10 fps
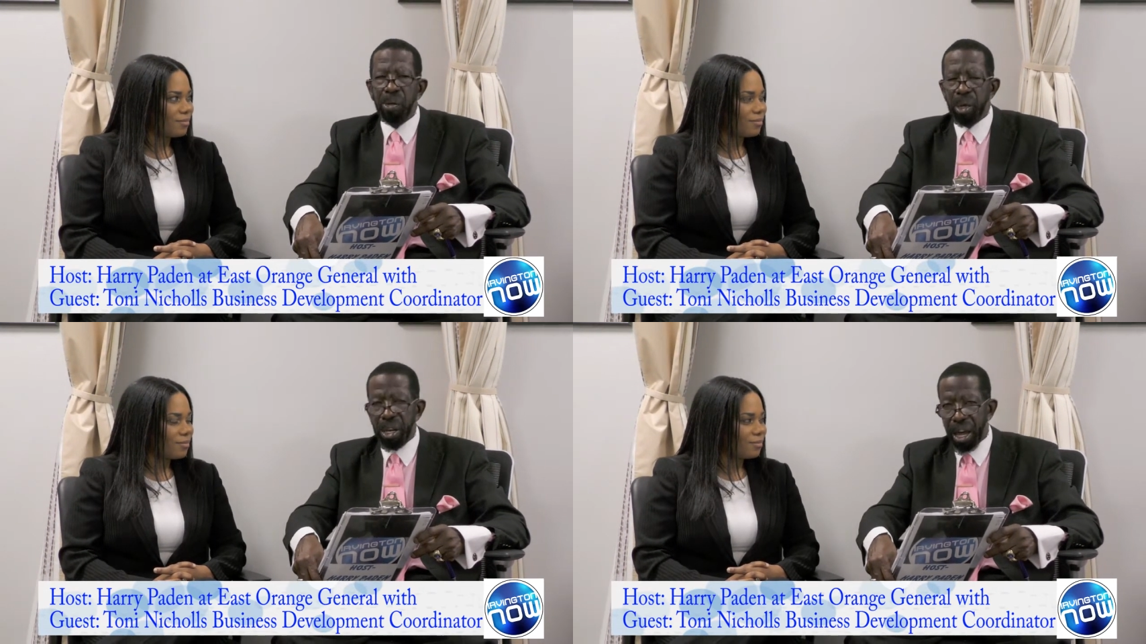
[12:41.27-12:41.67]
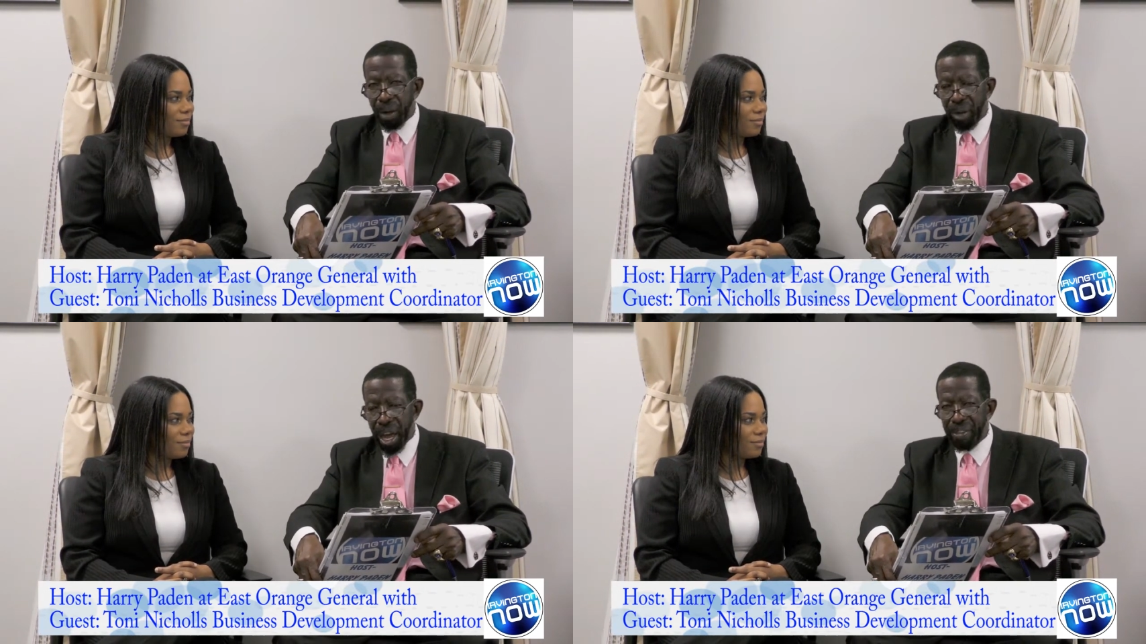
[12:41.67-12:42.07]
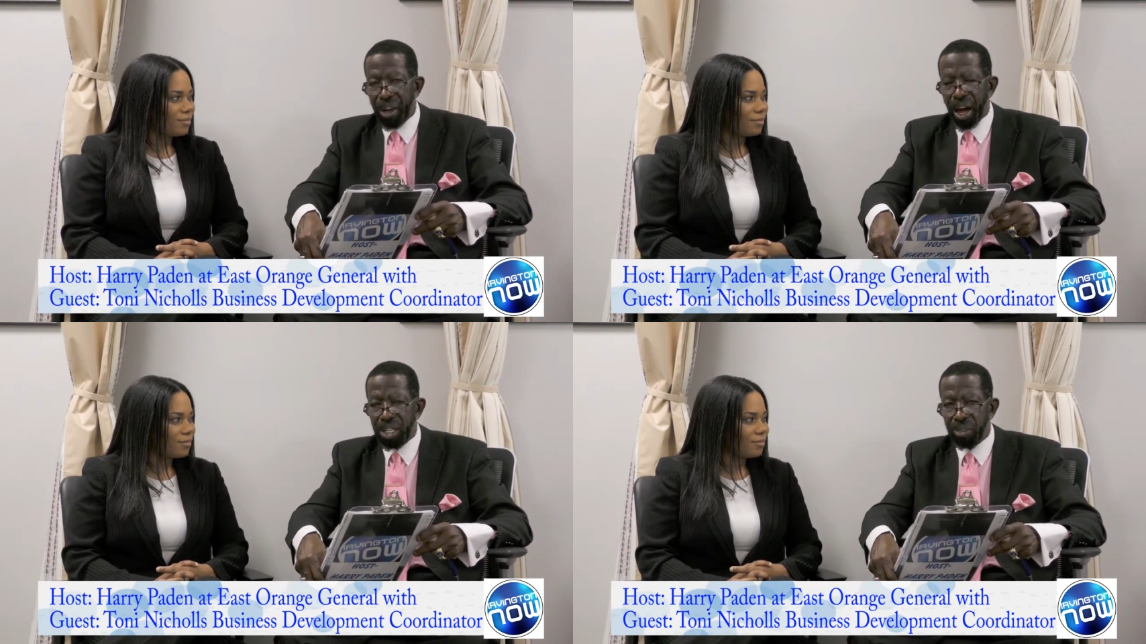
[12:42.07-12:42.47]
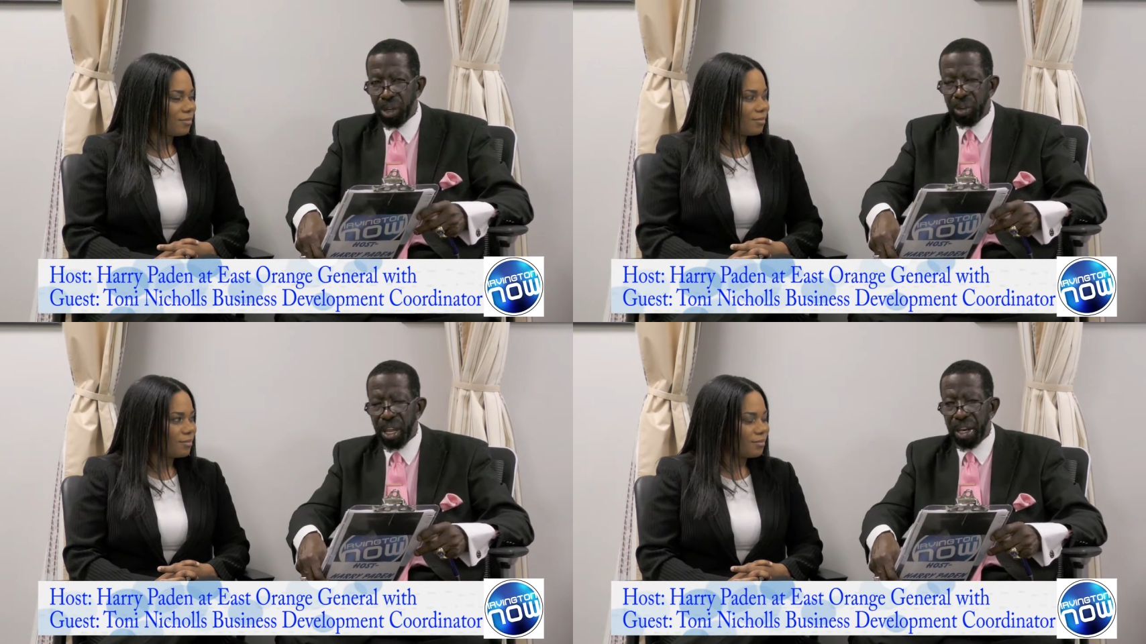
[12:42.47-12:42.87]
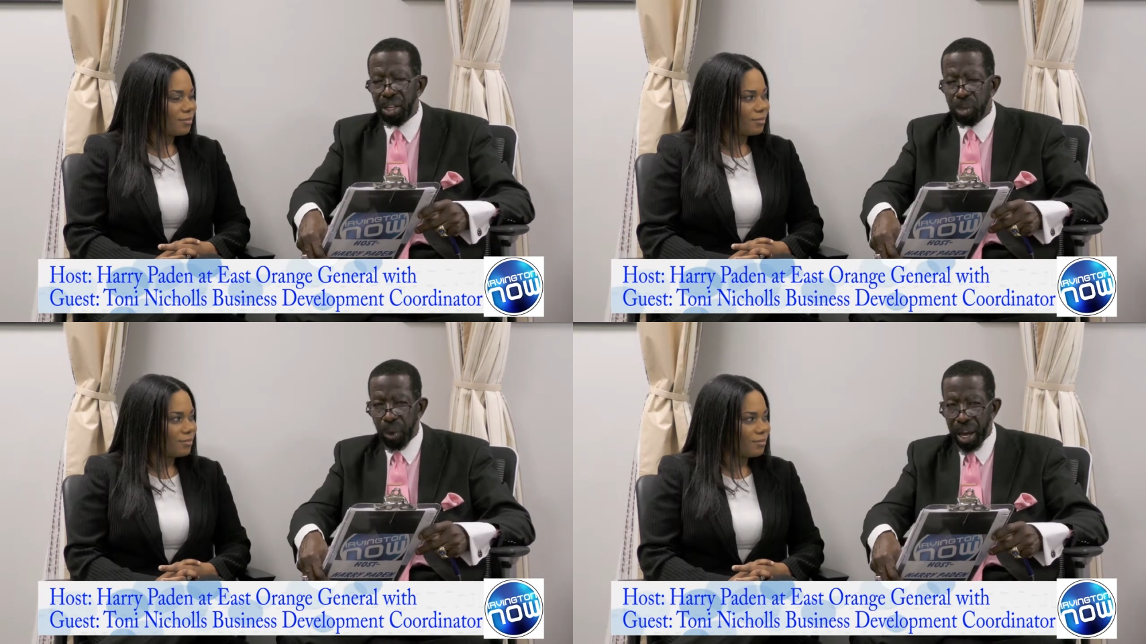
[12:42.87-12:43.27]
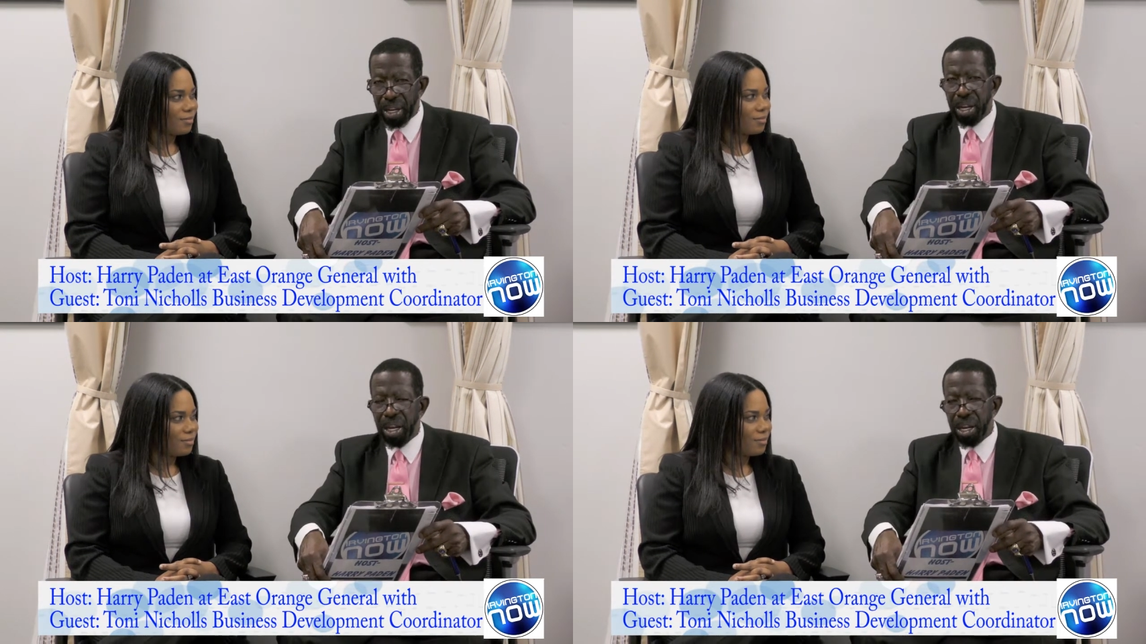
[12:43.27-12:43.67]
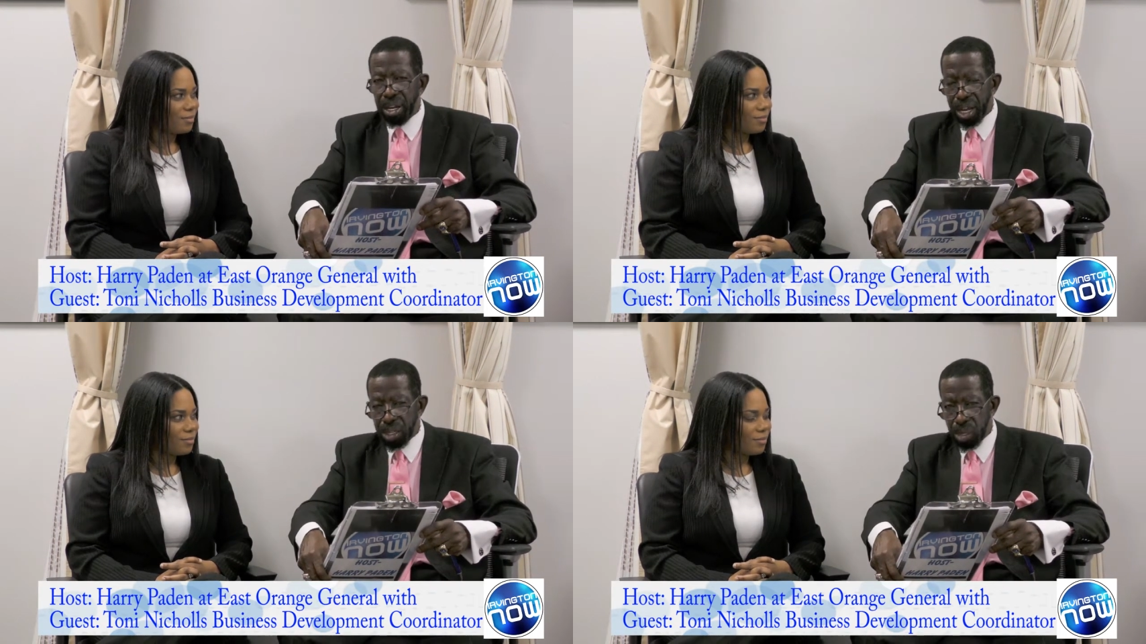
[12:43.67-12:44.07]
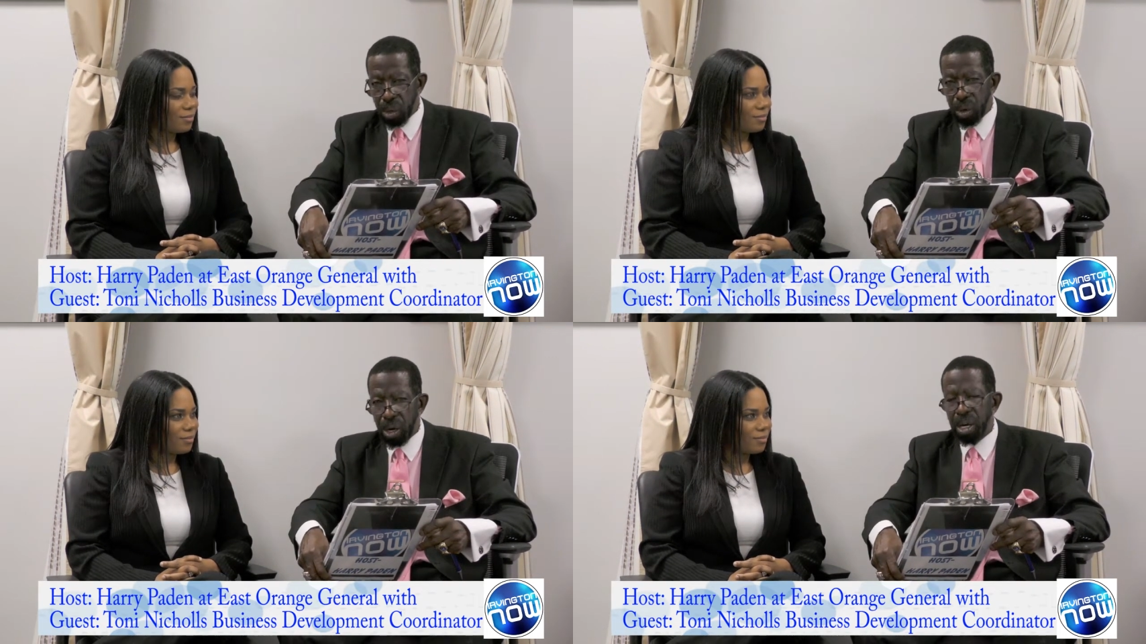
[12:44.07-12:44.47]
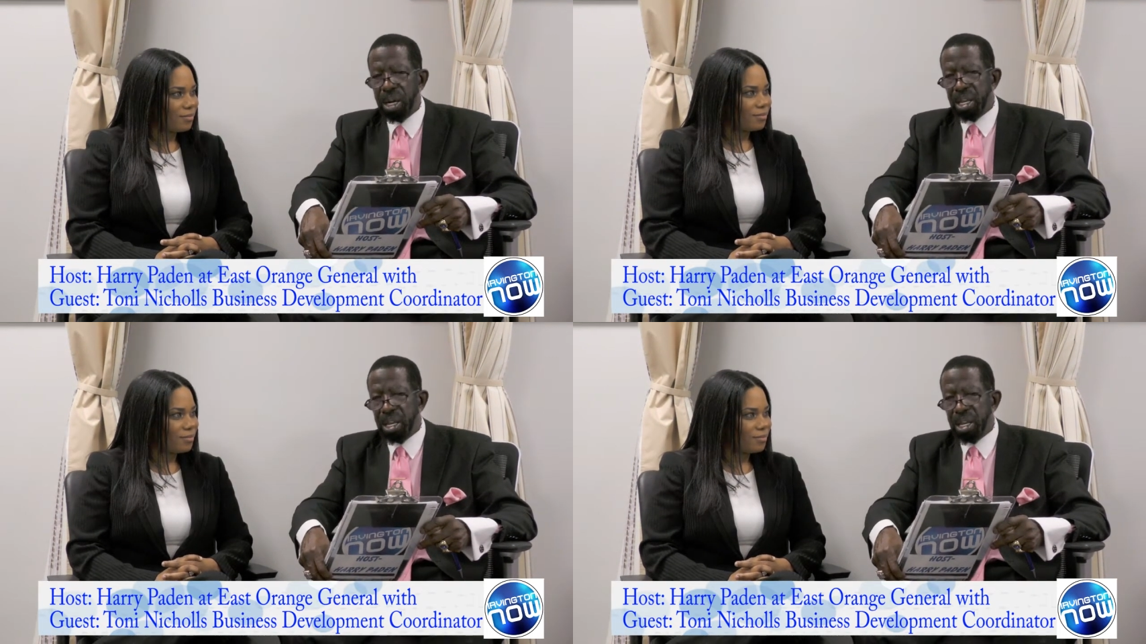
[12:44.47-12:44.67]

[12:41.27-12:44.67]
Speaker 1: but now we have a hospital that is right next door.